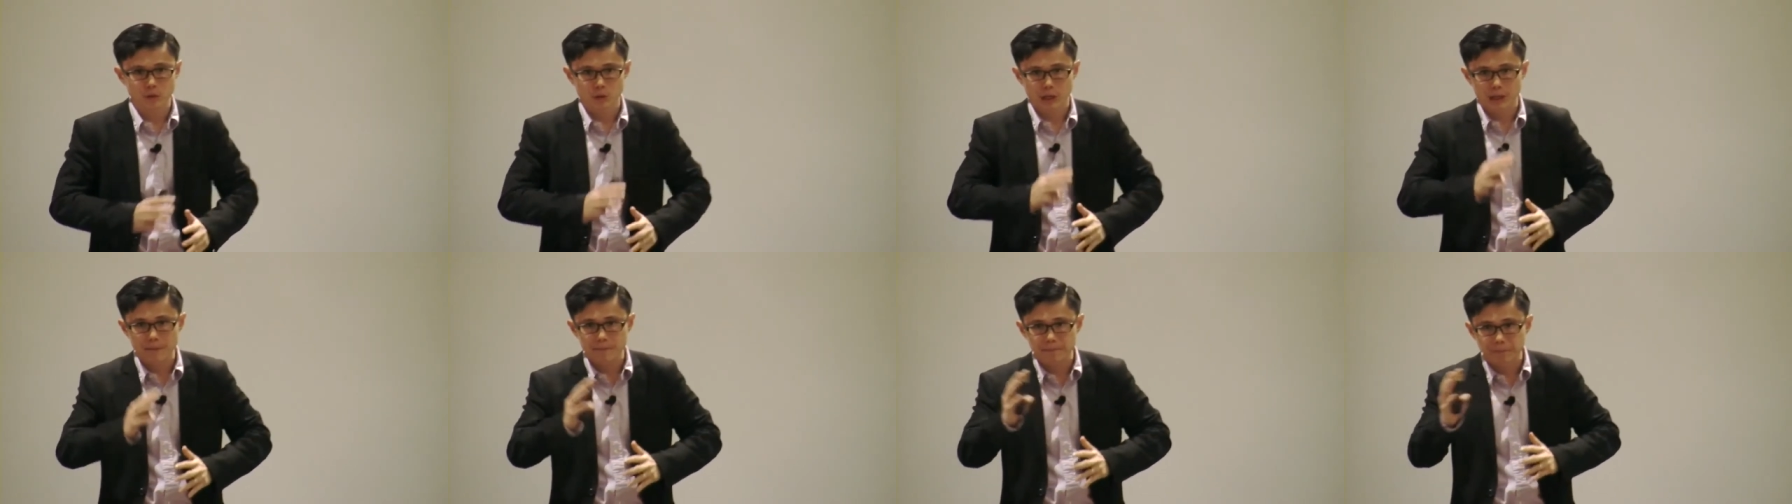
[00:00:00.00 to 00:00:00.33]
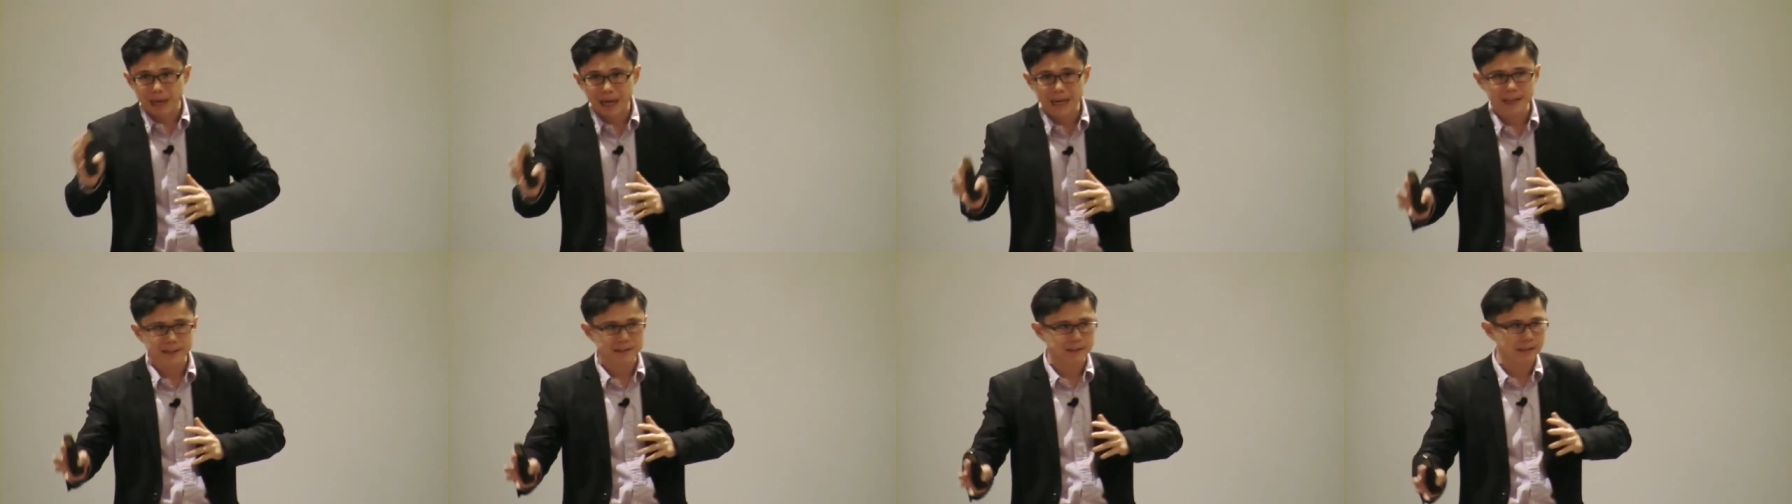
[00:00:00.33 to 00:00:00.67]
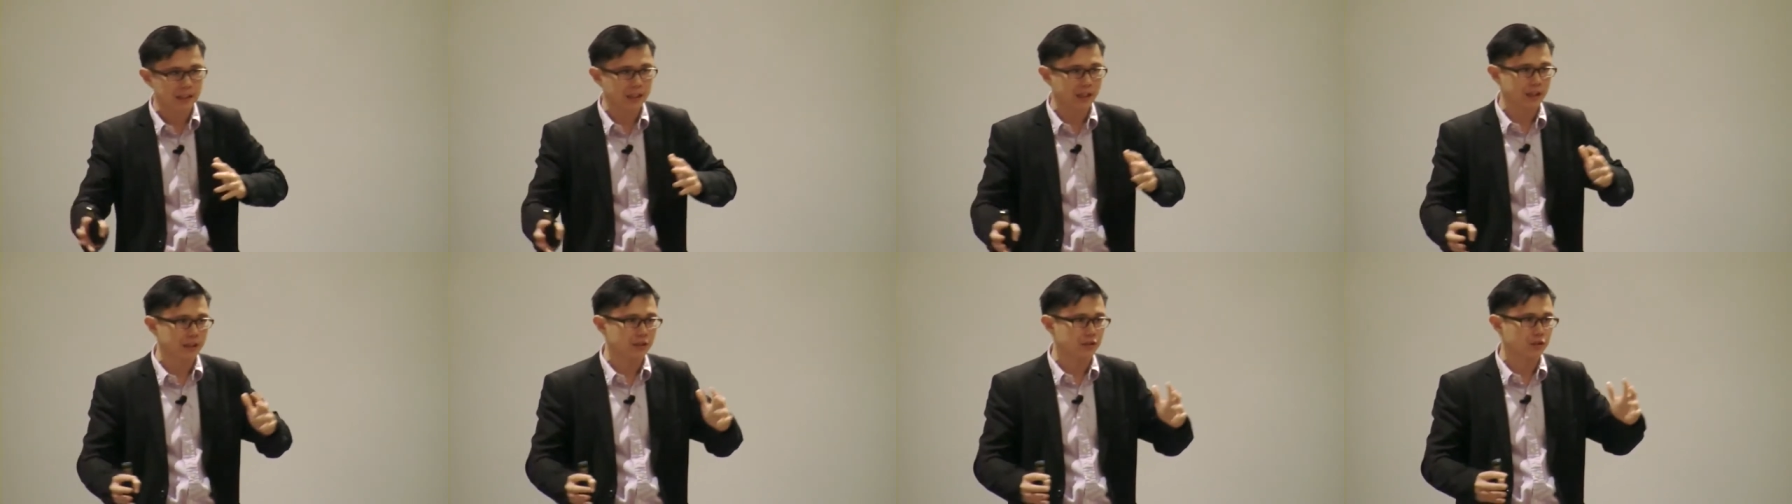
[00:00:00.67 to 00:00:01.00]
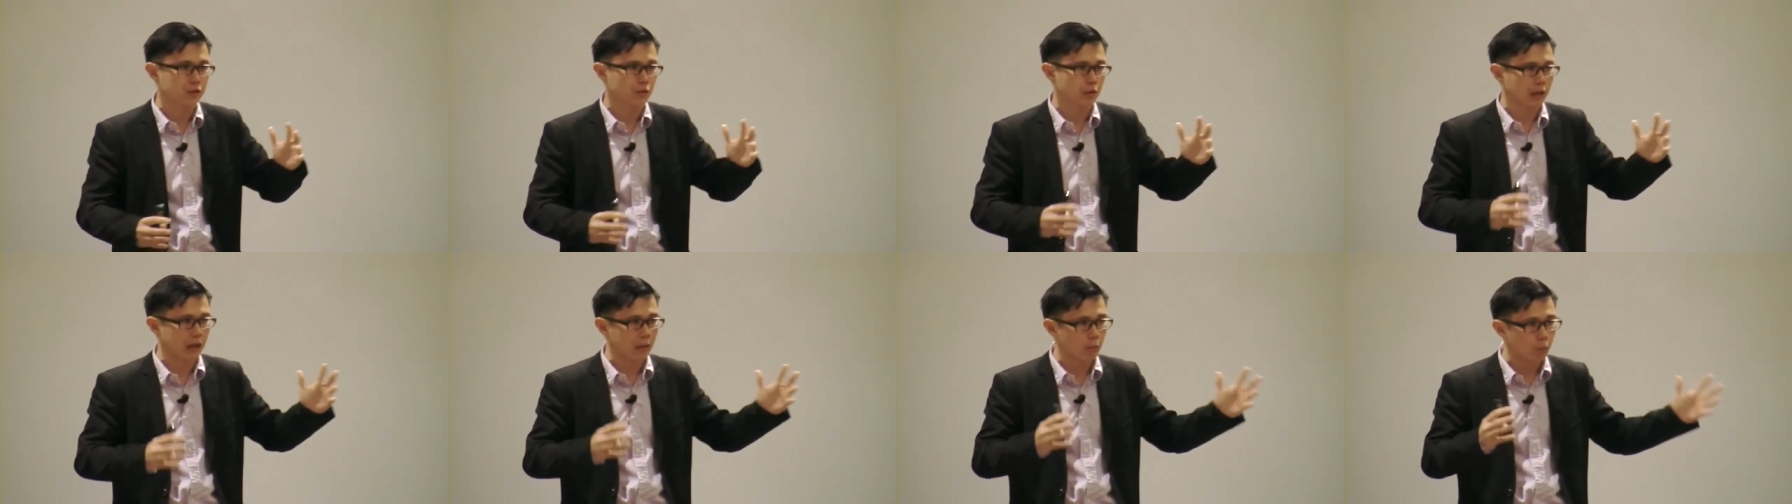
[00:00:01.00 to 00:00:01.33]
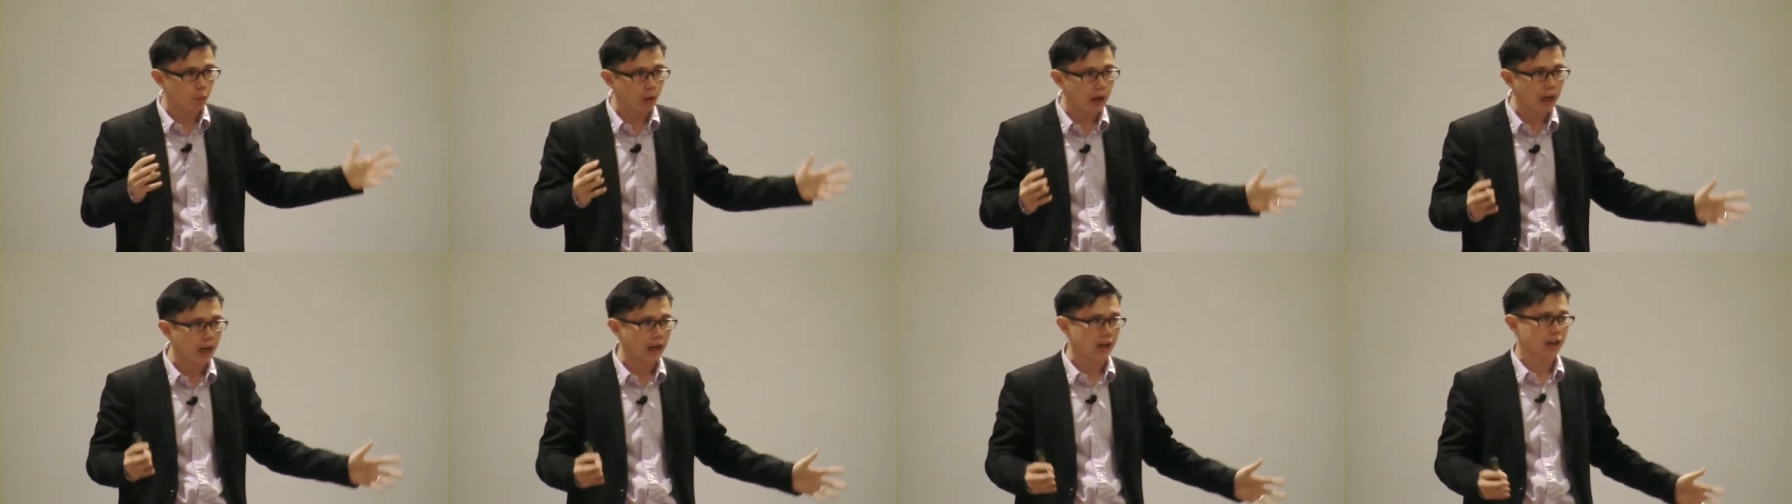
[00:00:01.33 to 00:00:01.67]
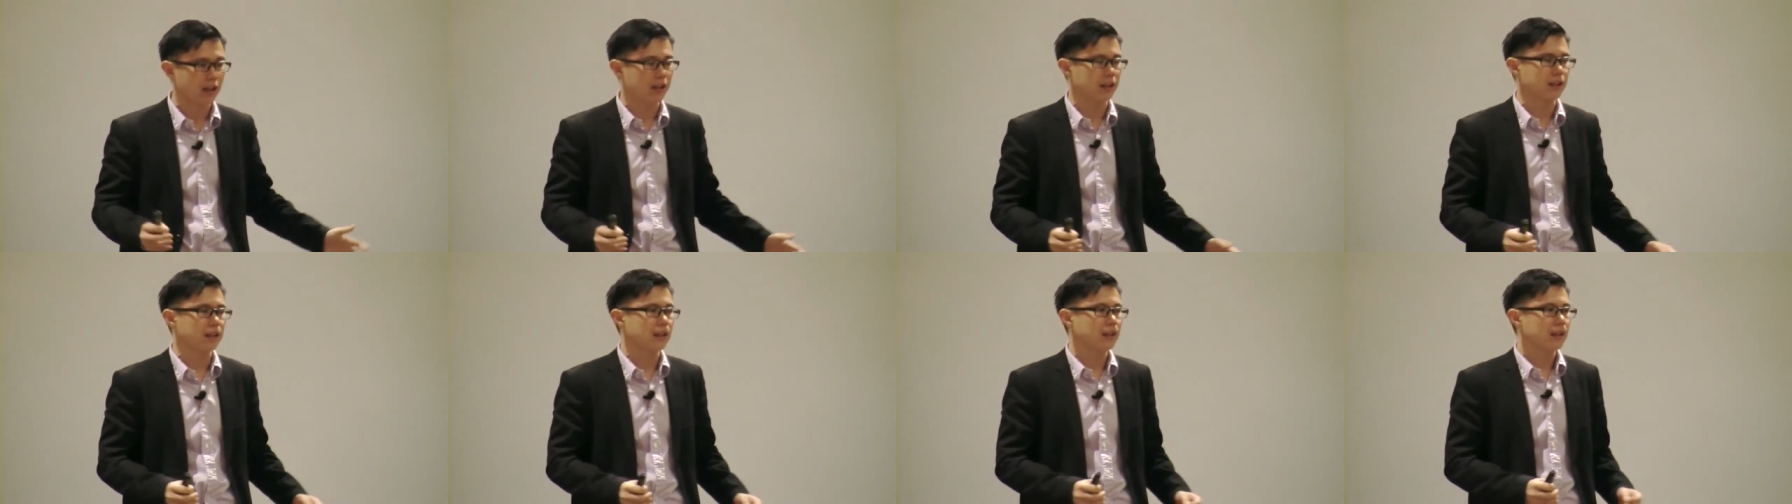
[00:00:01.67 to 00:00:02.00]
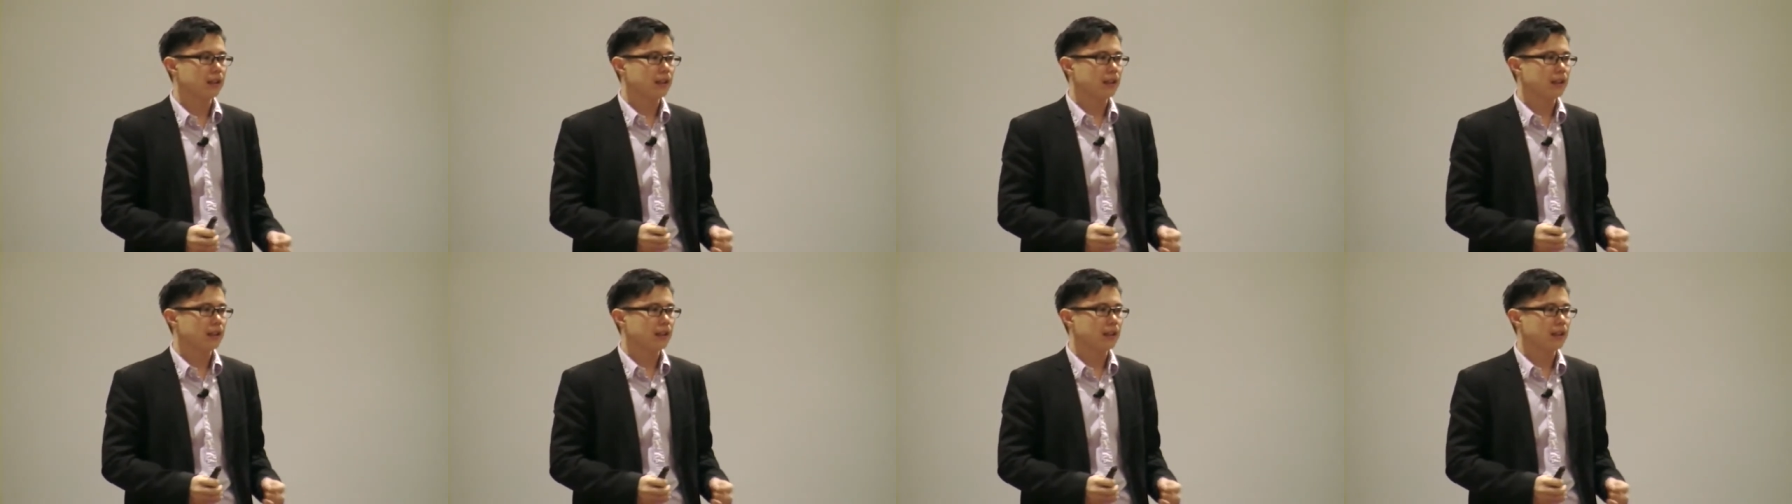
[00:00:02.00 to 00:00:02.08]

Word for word: you can buy things, you can work.